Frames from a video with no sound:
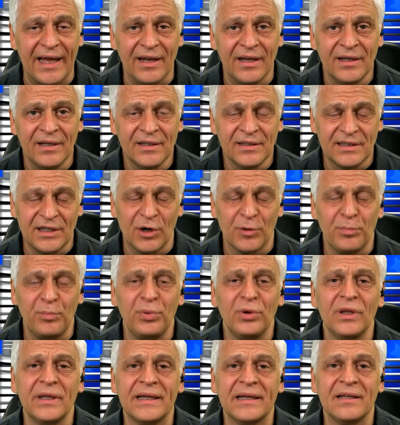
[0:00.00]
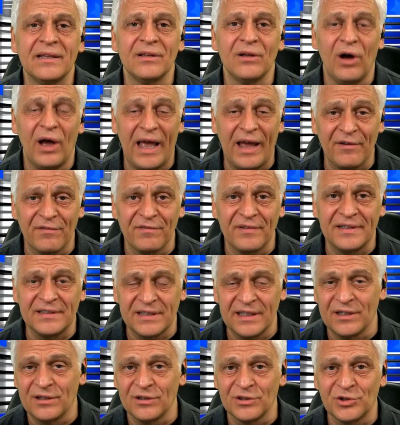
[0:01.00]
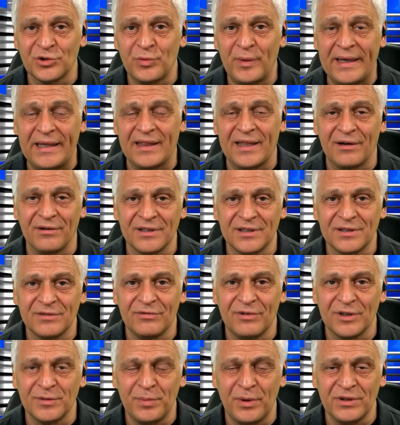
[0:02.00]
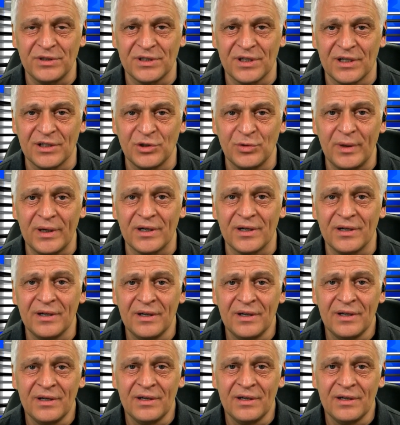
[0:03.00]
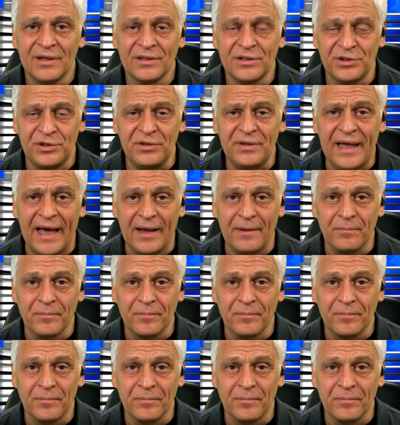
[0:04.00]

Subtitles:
So they were pulling every single tweet that was posted on Twitter to do that.